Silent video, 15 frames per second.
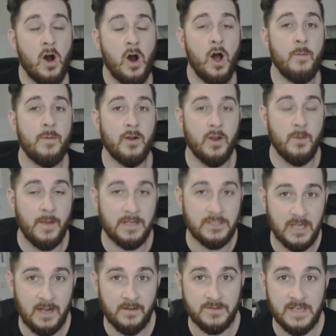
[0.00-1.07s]
I've been on the bench
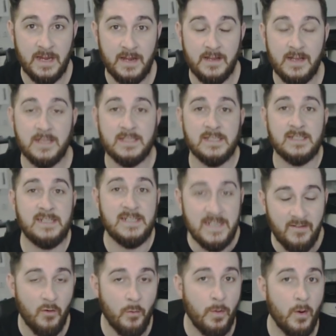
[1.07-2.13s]
LFC. This is
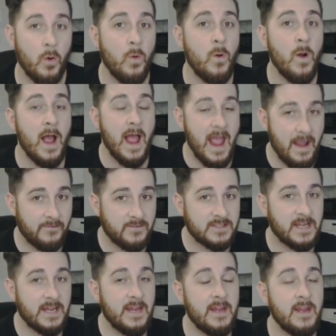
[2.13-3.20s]
Liverpool
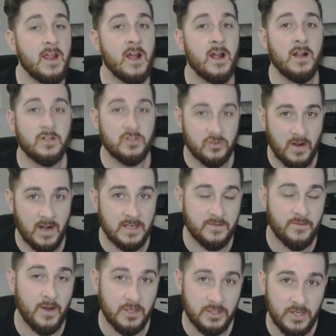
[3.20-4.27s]
FC
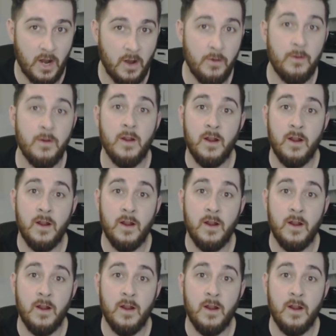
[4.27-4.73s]
Transfer Show.